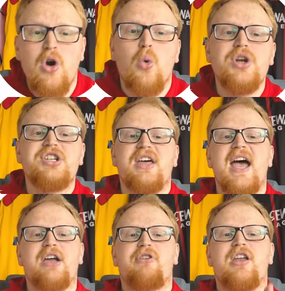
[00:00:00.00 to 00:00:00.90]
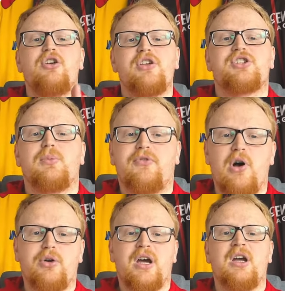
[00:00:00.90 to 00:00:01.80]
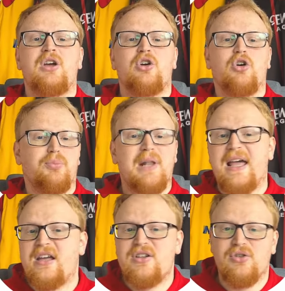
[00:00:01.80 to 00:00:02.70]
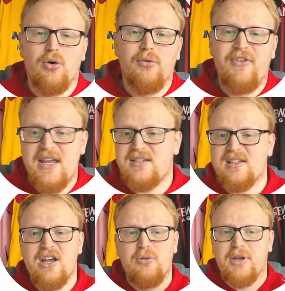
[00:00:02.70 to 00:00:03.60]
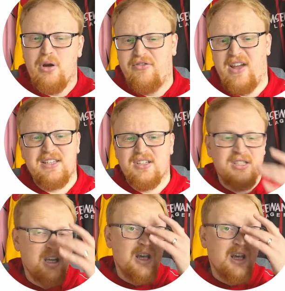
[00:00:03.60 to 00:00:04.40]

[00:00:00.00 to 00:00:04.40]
Once you're there, create another subfolder called Players or Faces. I normally go Faces.